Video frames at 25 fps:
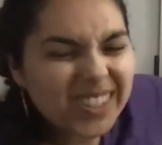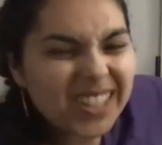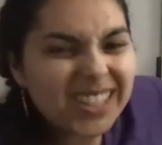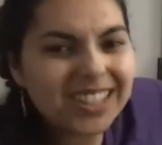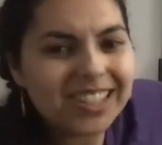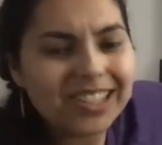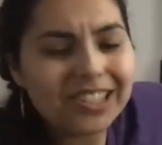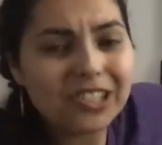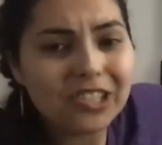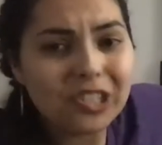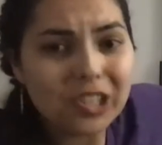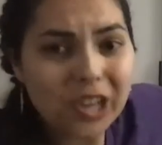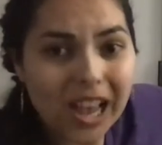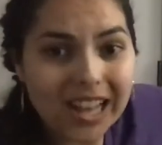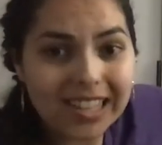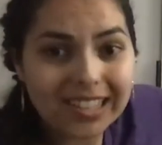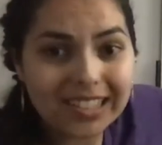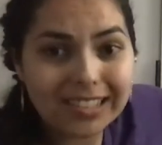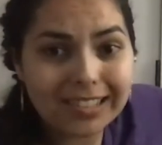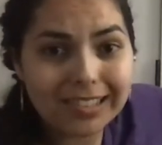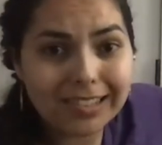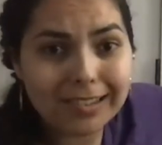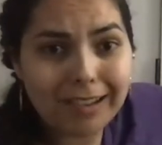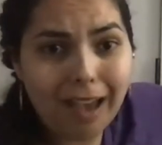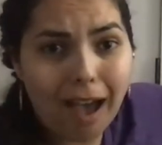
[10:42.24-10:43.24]
It's
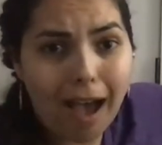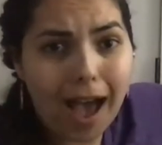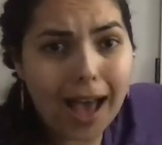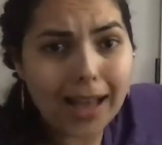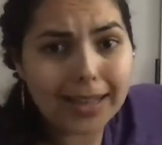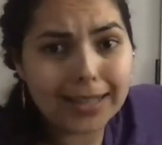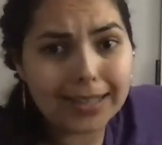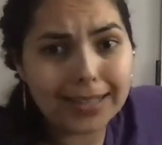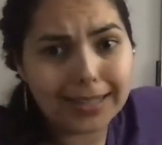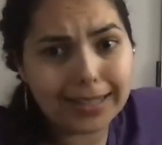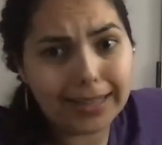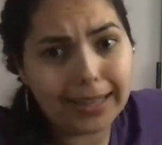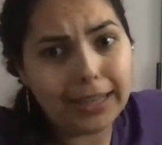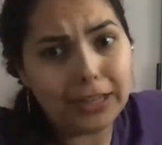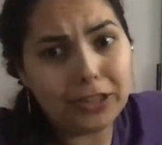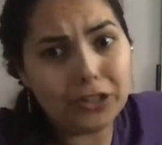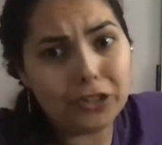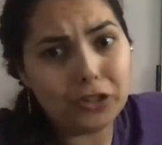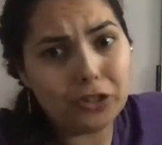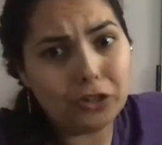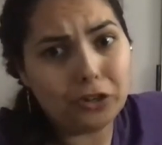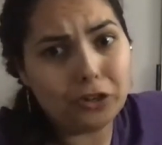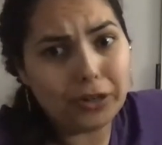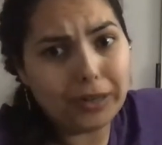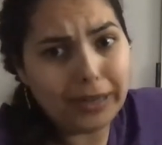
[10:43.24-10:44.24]
just not
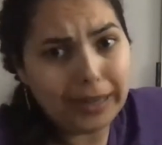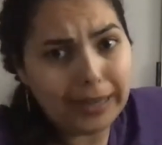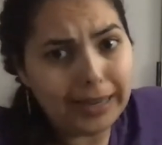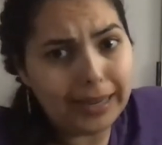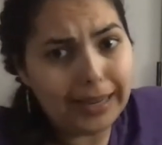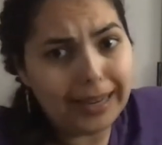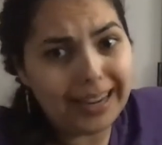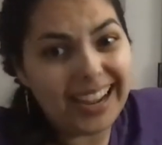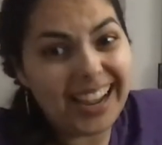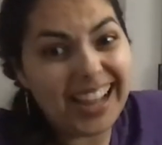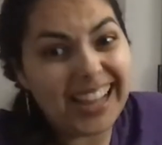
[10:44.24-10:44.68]
teacher E.